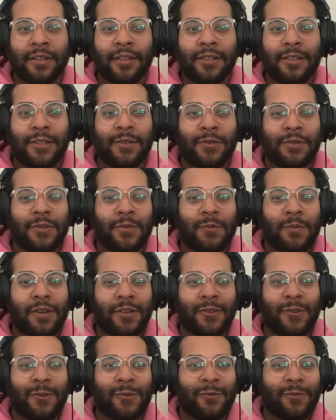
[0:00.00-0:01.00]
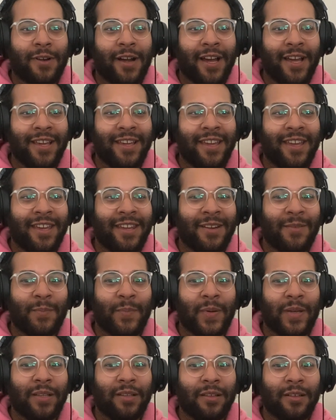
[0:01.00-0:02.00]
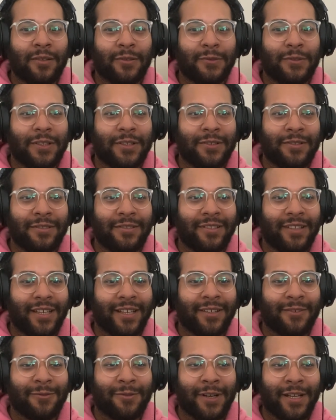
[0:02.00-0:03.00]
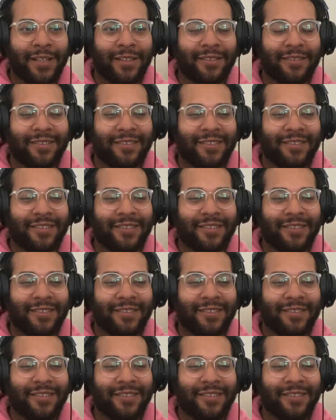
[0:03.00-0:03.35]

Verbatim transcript: You were the one crying in a pillow, dude. Like, what?